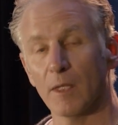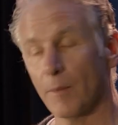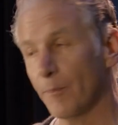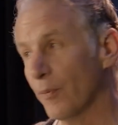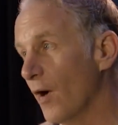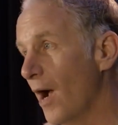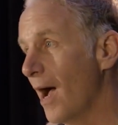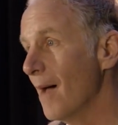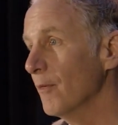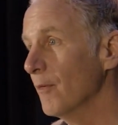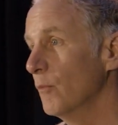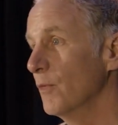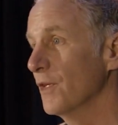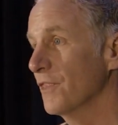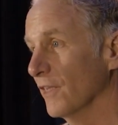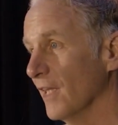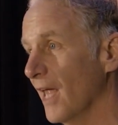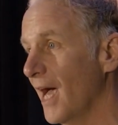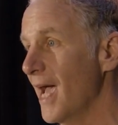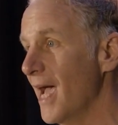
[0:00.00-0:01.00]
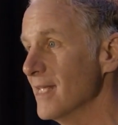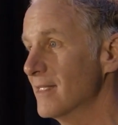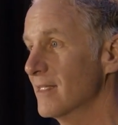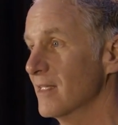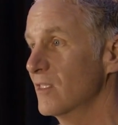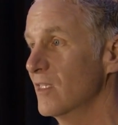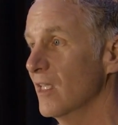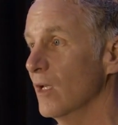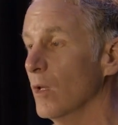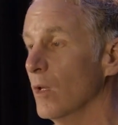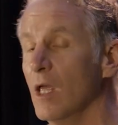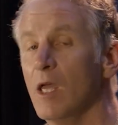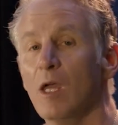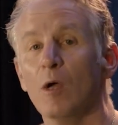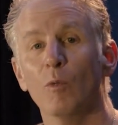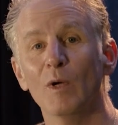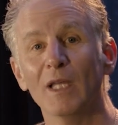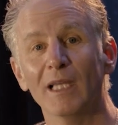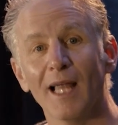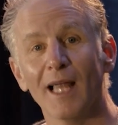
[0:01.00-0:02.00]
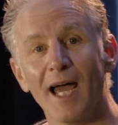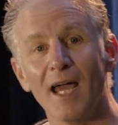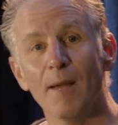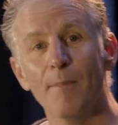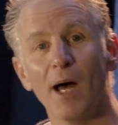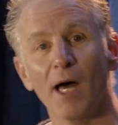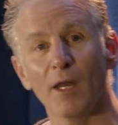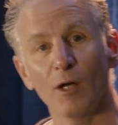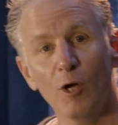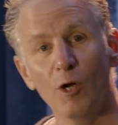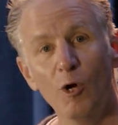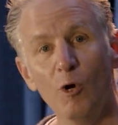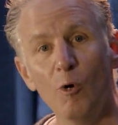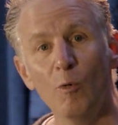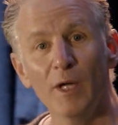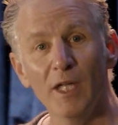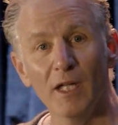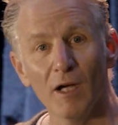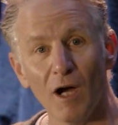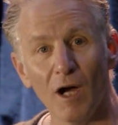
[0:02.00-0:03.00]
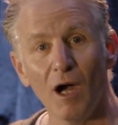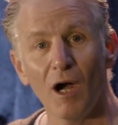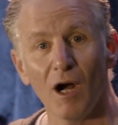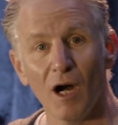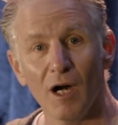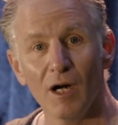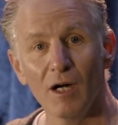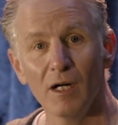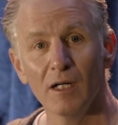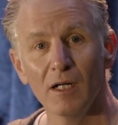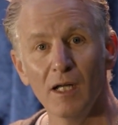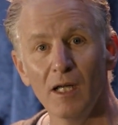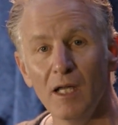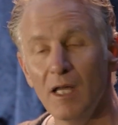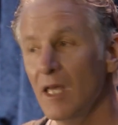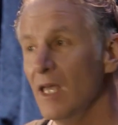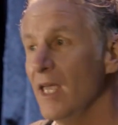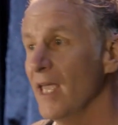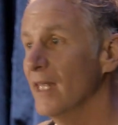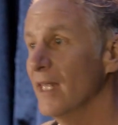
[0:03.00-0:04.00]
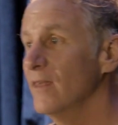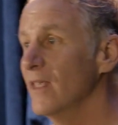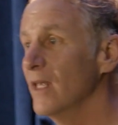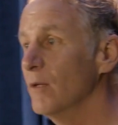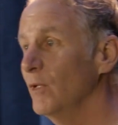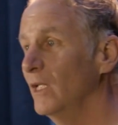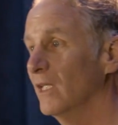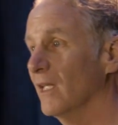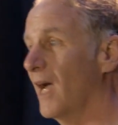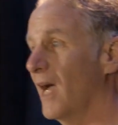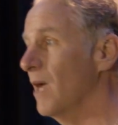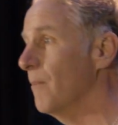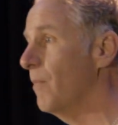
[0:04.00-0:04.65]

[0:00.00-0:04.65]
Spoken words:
The problem with lies is that we lie about who we are, and then we lie